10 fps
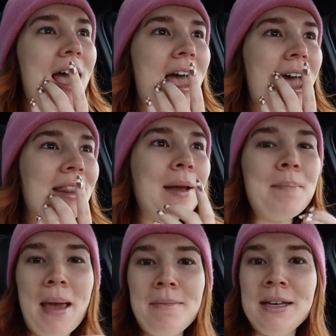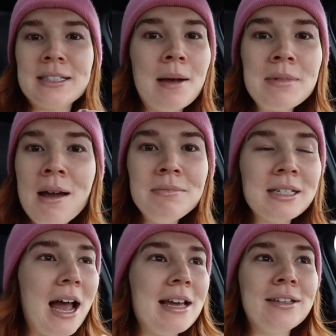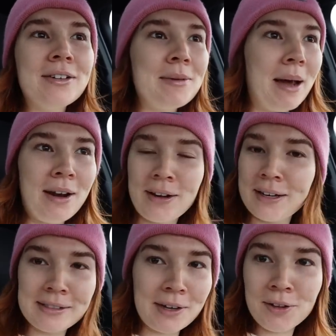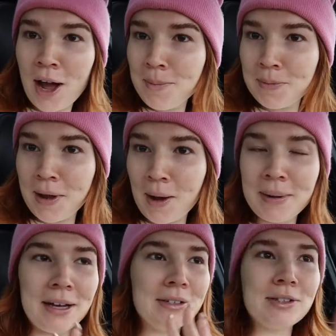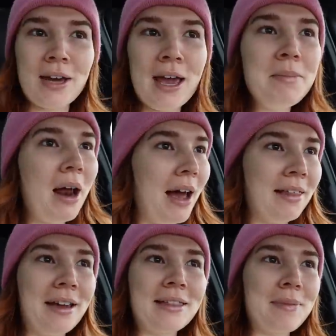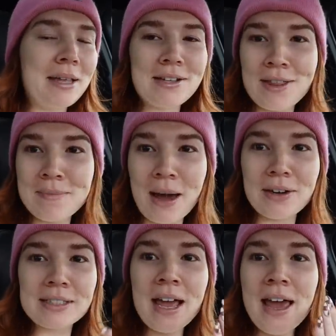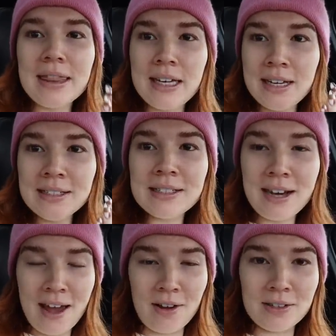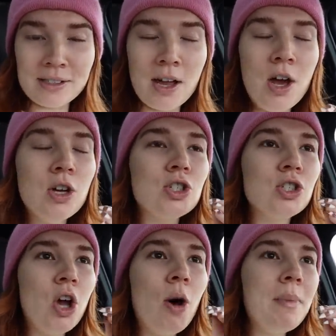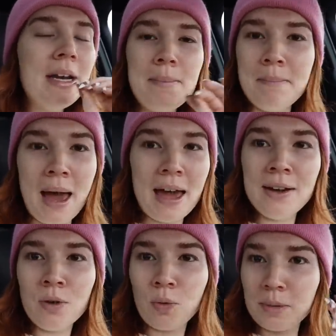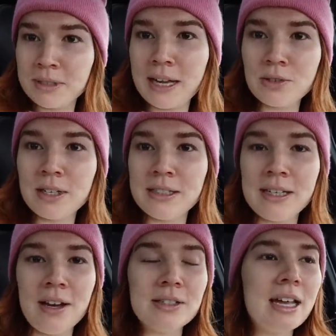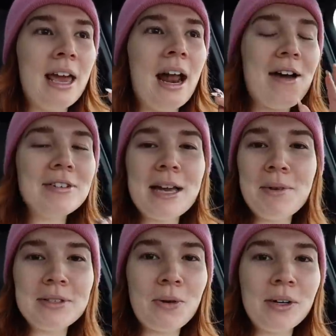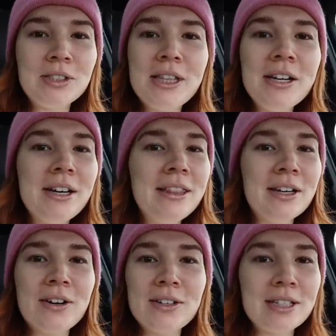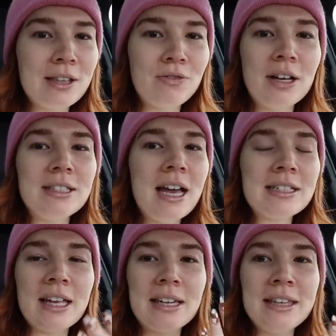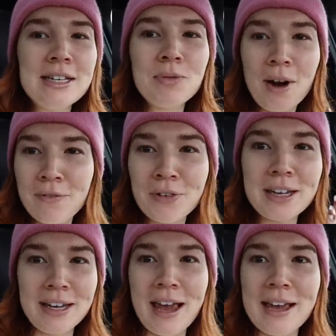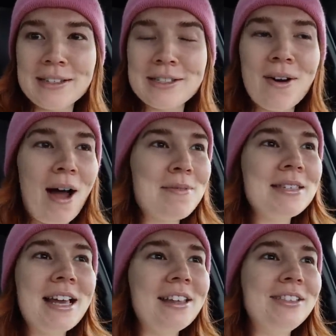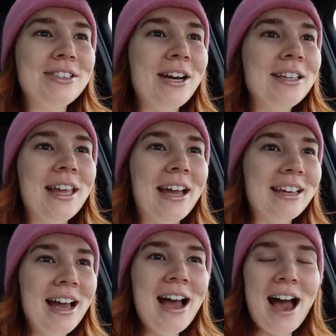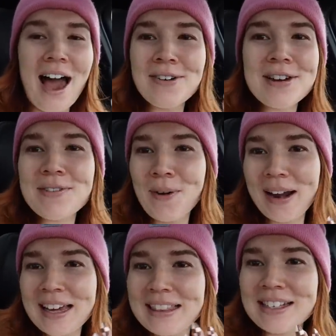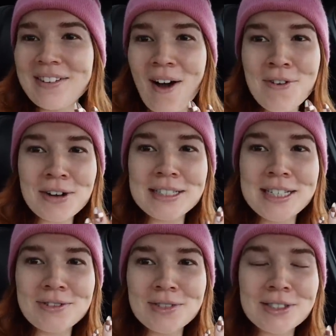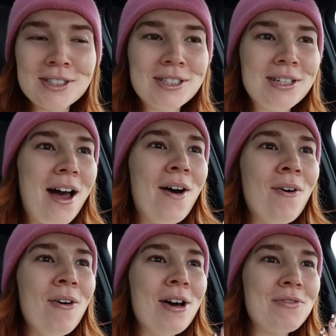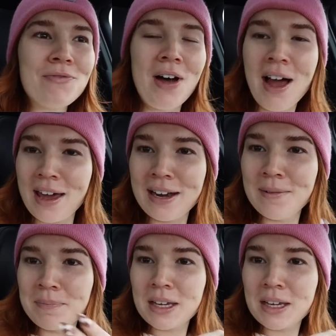And like maybe. Sometimes I literally might not get a single compliment on my nails, okay? But I like them. That's all that matters. These nails. So many men were obsessed with these nails. And every time I went to Orange Theory, the girls at the front desk, like, these were a freaking hit. So I've been telling Jared, like, I don't even want to get these off because these were so fun.